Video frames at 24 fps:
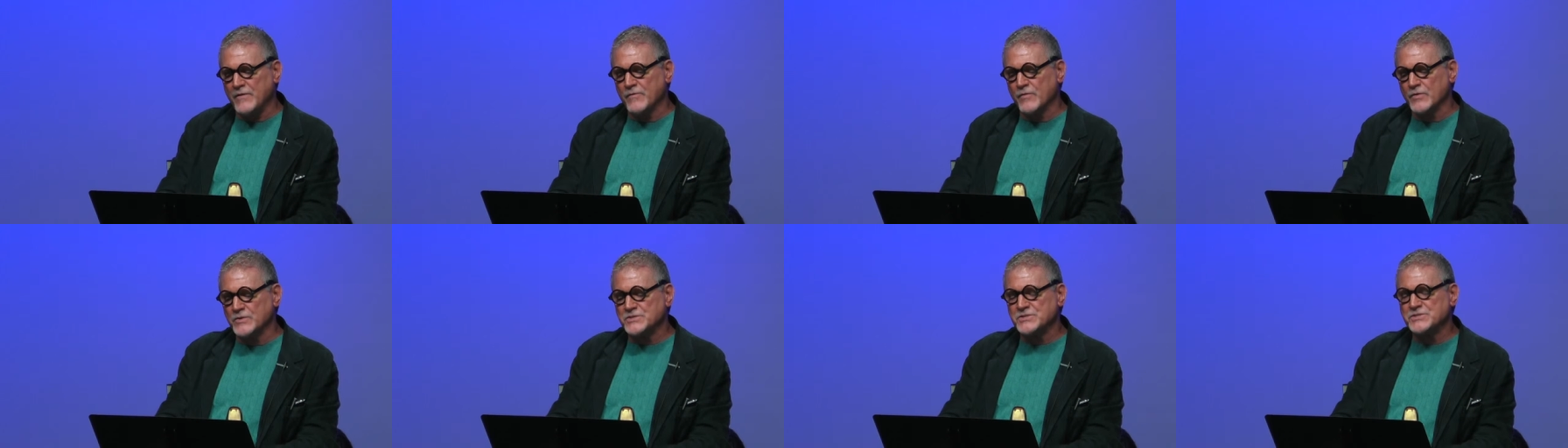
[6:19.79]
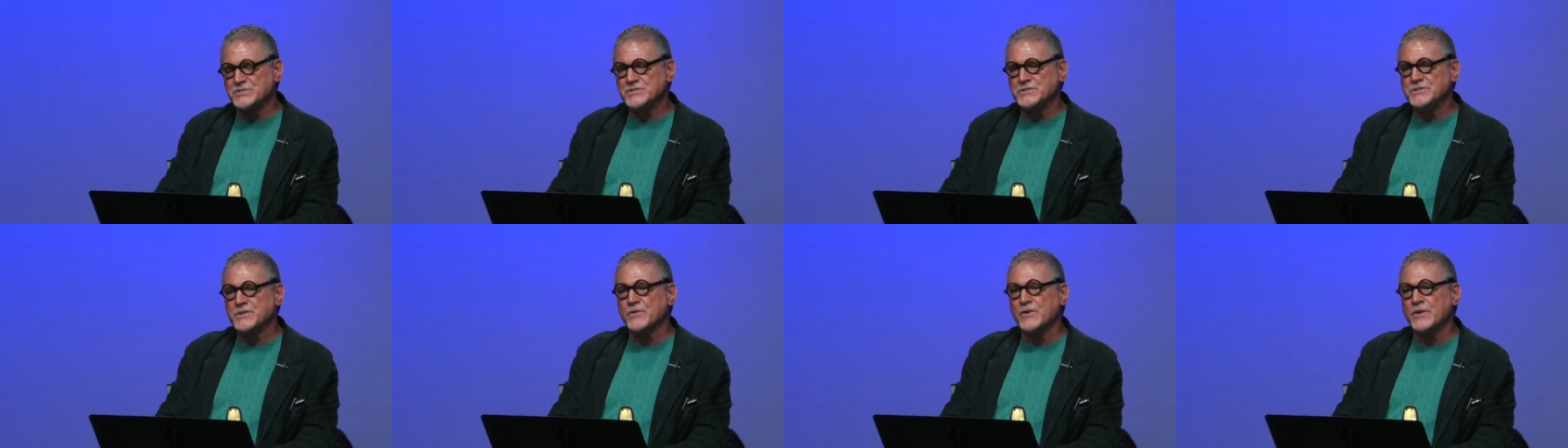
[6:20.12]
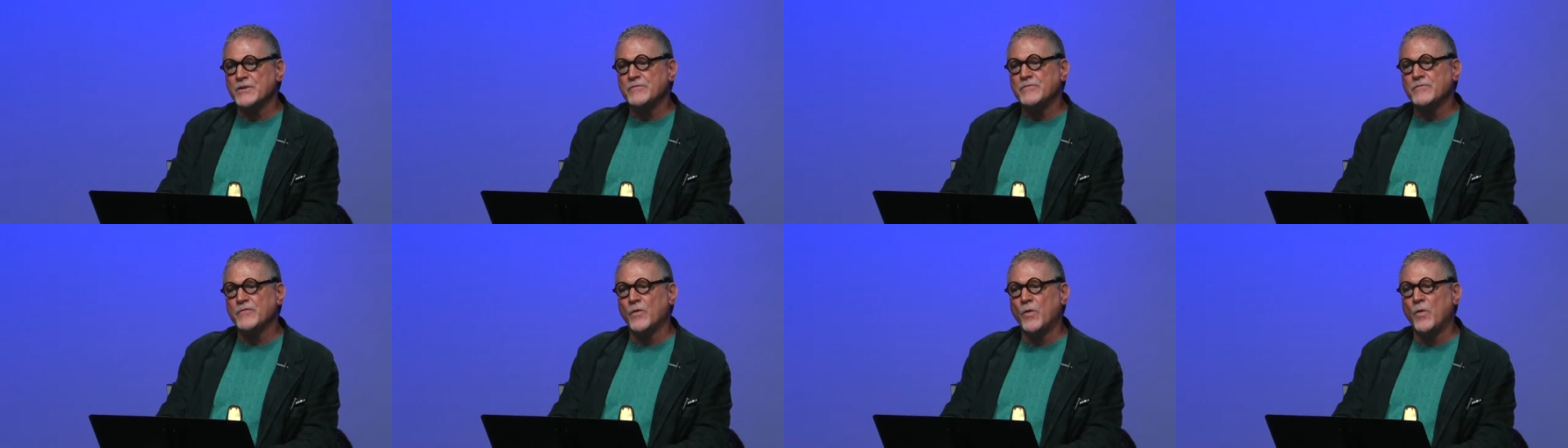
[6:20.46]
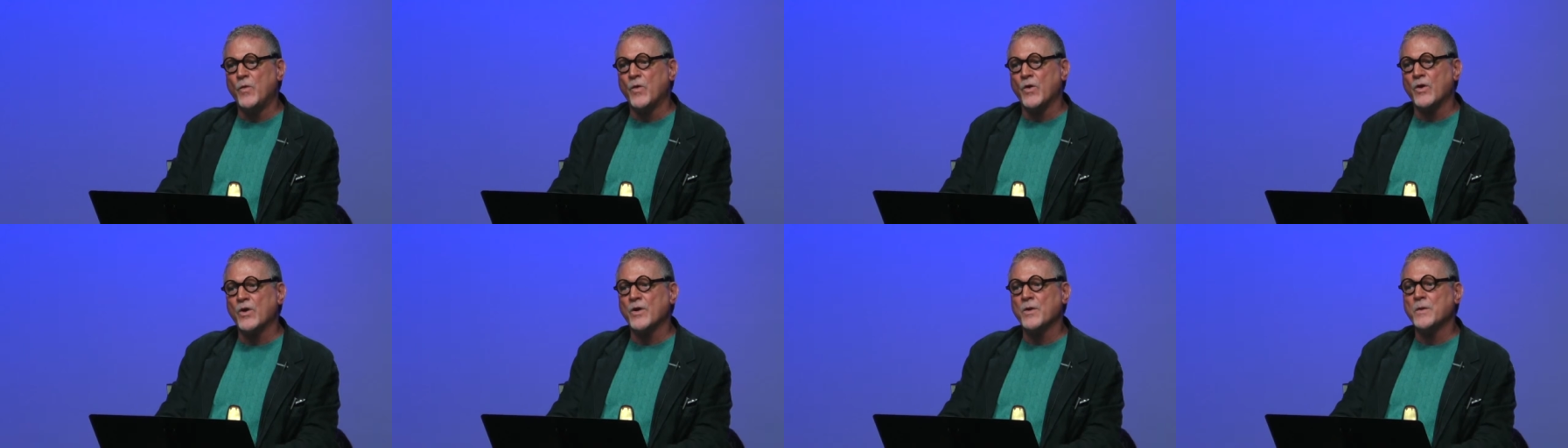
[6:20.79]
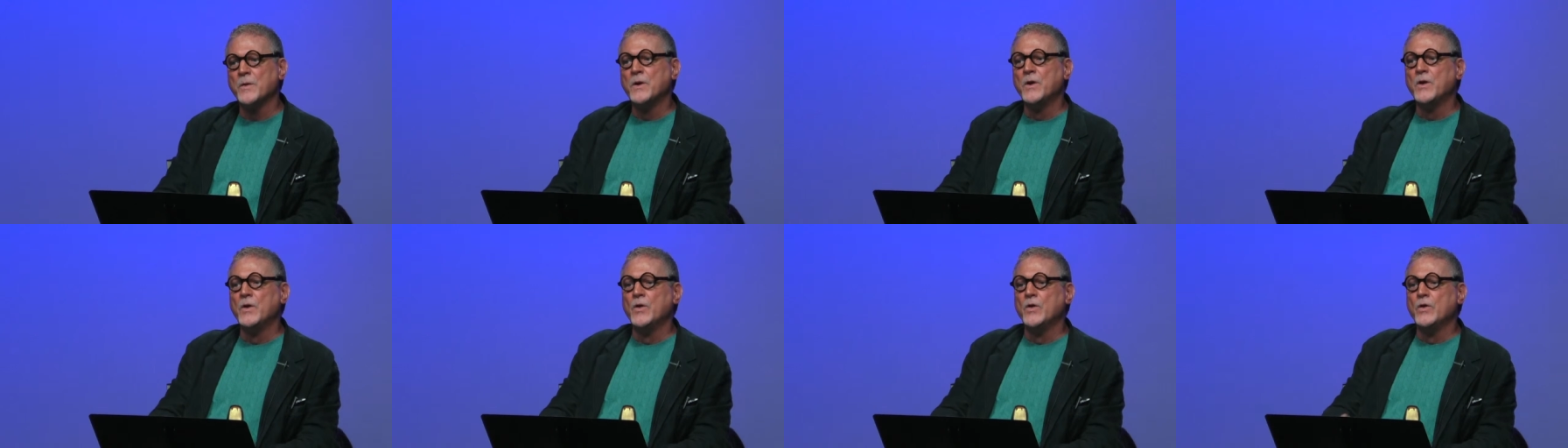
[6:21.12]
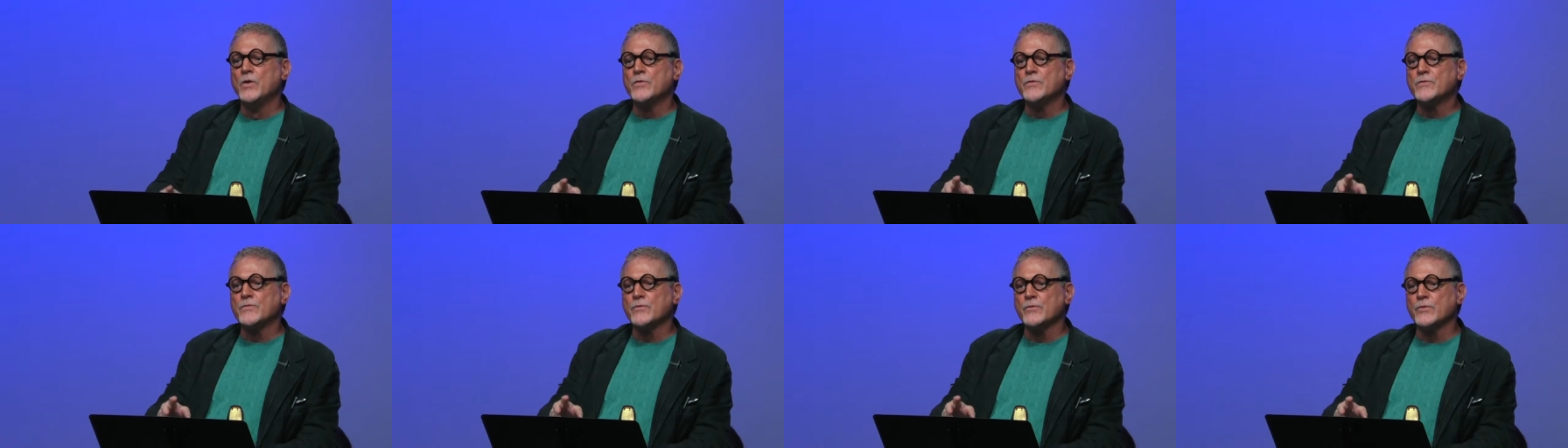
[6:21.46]
verses 34
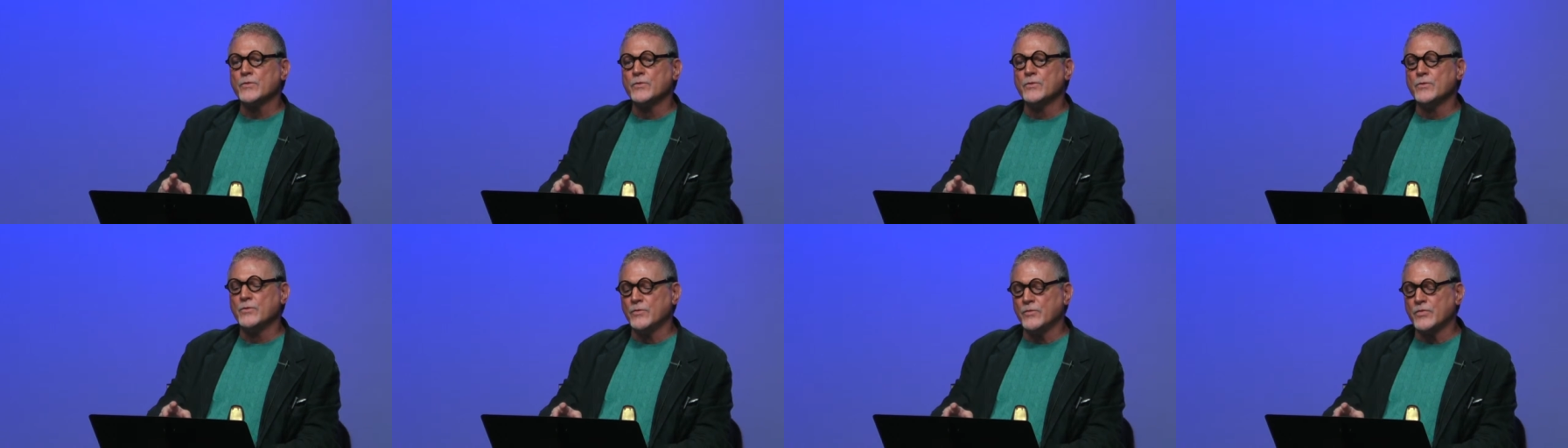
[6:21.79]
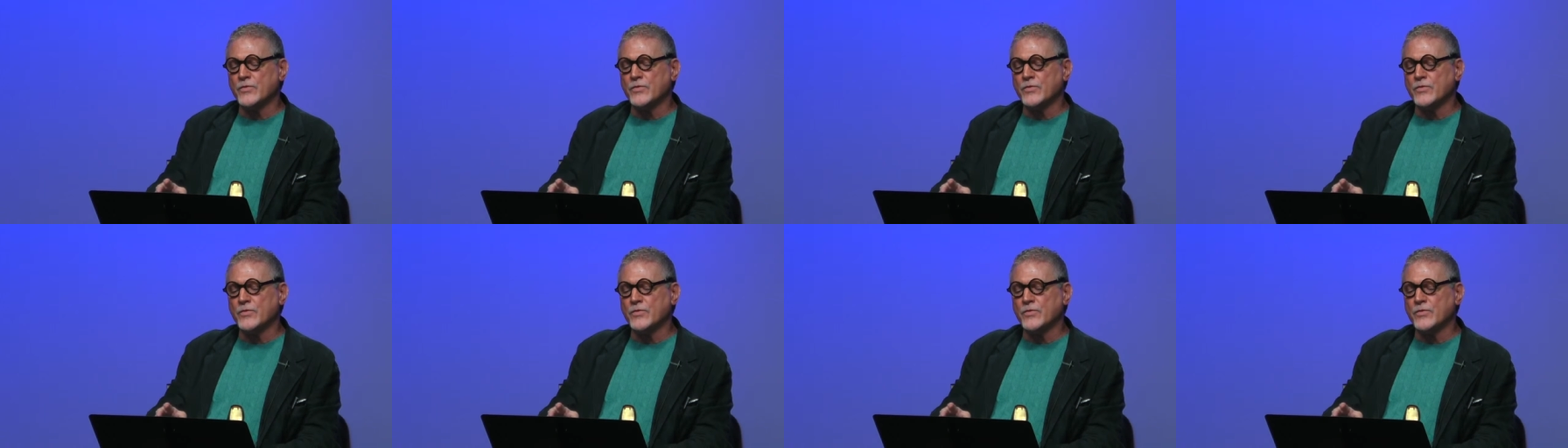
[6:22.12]
through